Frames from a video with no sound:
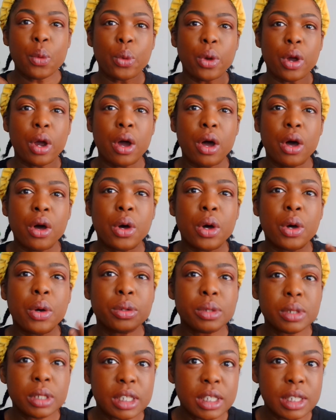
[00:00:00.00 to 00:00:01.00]
We're
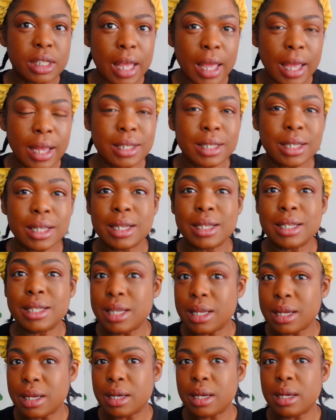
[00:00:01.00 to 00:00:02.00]
all set
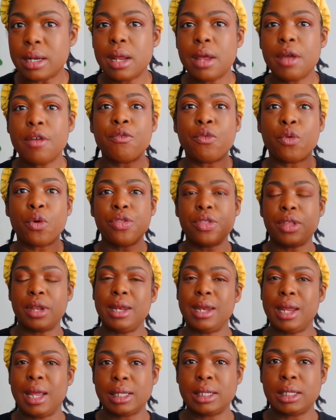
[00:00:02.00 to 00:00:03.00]
and done for the
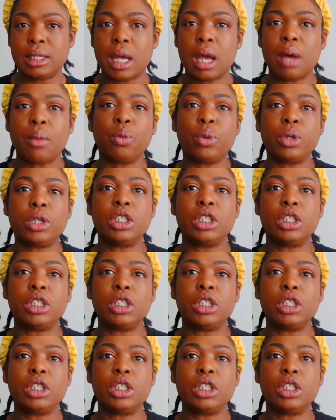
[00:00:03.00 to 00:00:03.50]
next step,